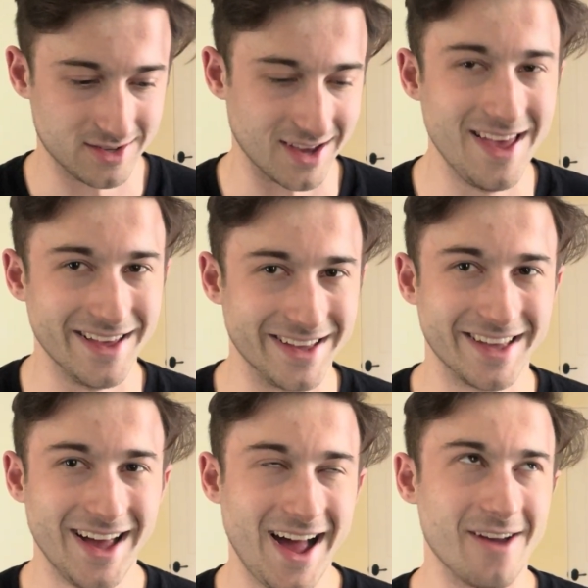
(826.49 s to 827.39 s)

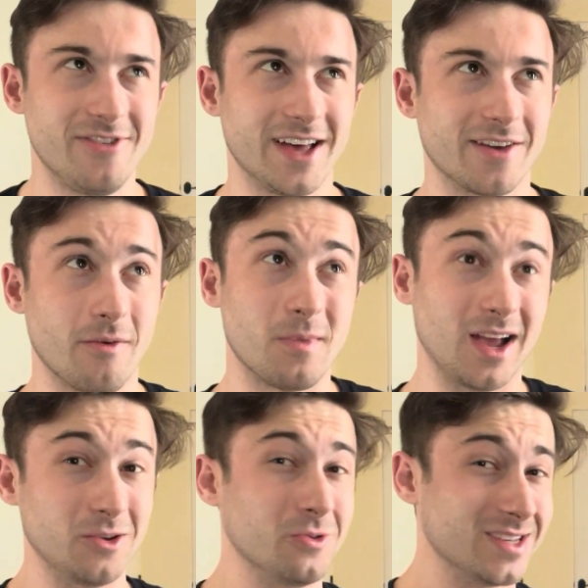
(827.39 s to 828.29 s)
I feel like if I'm
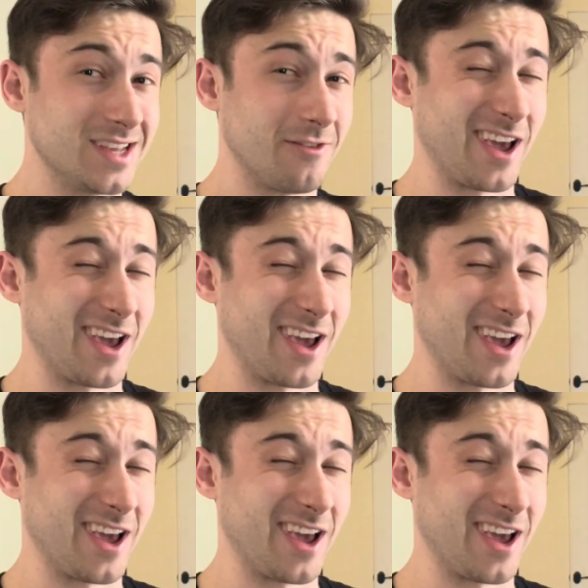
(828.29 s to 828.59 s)
not doing this stuff,